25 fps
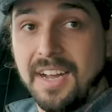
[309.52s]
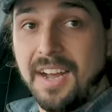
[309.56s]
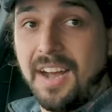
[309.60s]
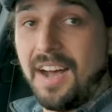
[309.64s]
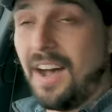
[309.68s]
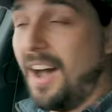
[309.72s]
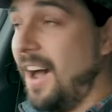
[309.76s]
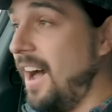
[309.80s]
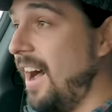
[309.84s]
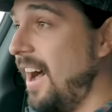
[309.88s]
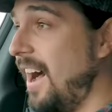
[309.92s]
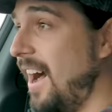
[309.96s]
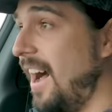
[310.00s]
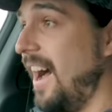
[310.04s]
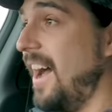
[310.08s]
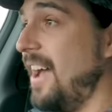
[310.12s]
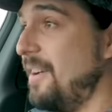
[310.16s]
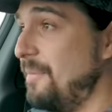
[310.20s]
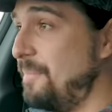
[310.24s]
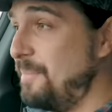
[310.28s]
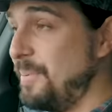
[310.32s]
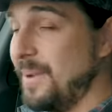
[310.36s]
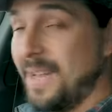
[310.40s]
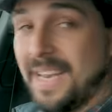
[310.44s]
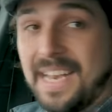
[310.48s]

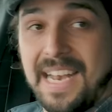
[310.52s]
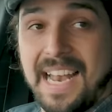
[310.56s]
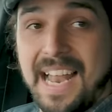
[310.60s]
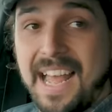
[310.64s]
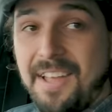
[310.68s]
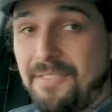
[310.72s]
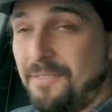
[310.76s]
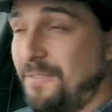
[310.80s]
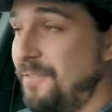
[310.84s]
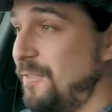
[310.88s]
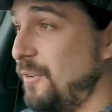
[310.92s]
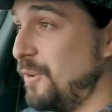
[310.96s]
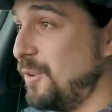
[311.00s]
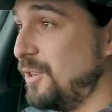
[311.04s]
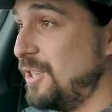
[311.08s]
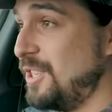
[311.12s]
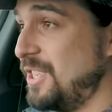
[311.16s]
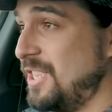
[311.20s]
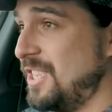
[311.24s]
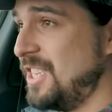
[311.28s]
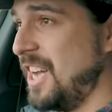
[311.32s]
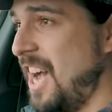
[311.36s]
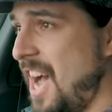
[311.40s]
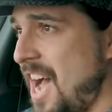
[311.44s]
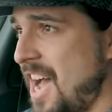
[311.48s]
I've been left for
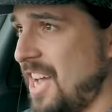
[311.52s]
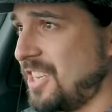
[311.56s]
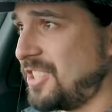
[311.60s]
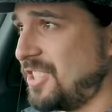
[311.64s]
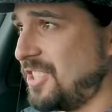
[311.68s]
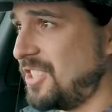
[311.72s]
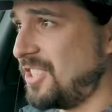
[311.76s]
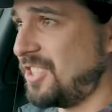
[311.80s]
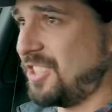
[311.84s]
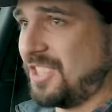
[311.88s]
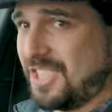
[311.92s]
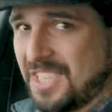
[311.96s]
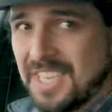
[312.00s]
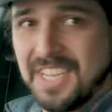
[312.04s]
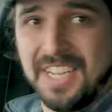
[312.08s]
dust!